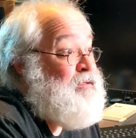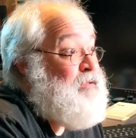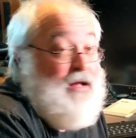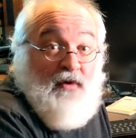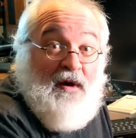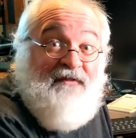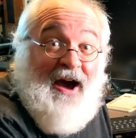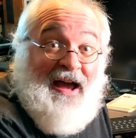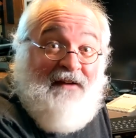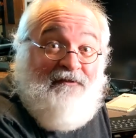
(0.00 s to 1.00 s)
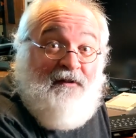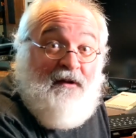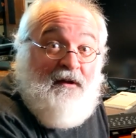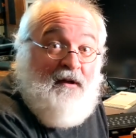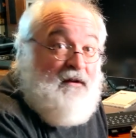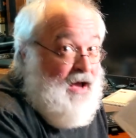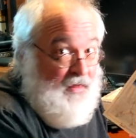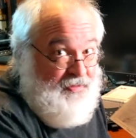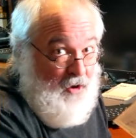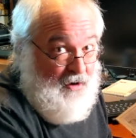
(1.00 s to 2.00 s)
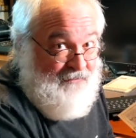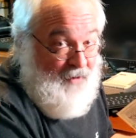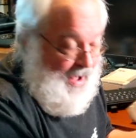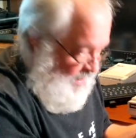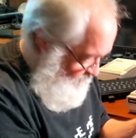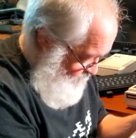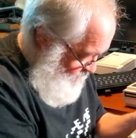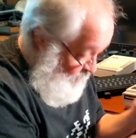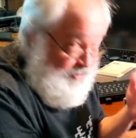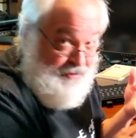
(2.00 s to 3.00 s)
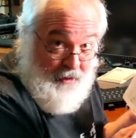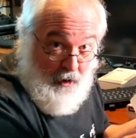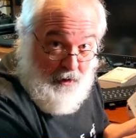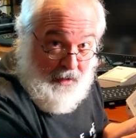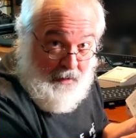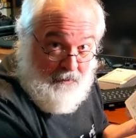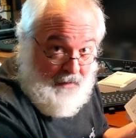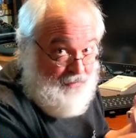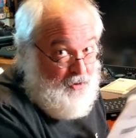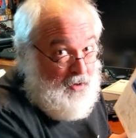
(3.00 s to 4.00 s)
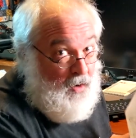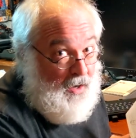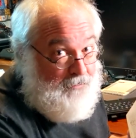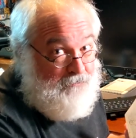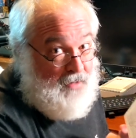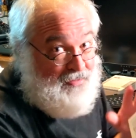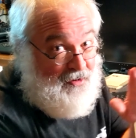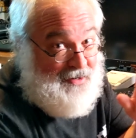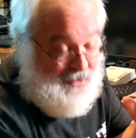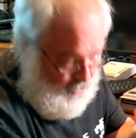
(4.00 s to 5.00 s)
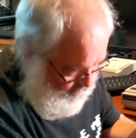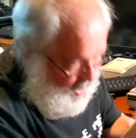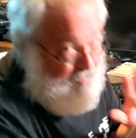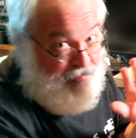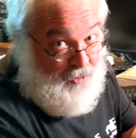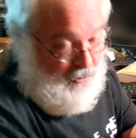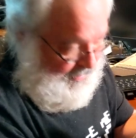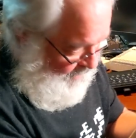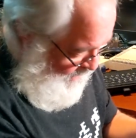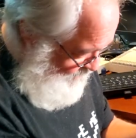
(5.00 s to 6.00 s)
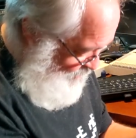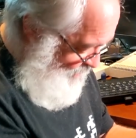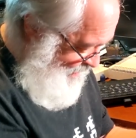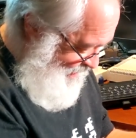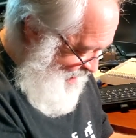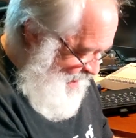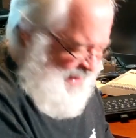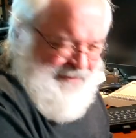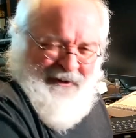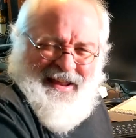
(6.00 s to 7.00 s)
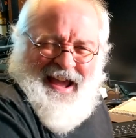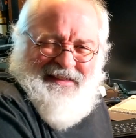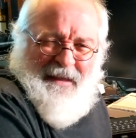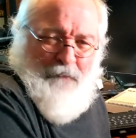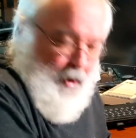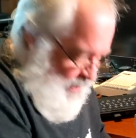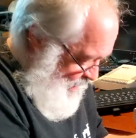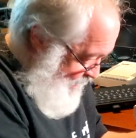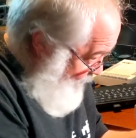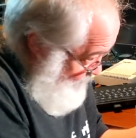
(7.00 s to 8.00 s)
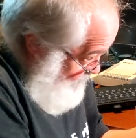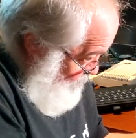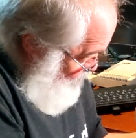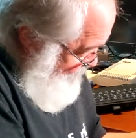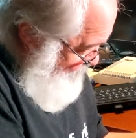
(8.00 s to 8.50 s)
Not 25. Not 35. But 30. Not 31. Not 32. 30 miles away. It's funny how they pointed that out. It's 30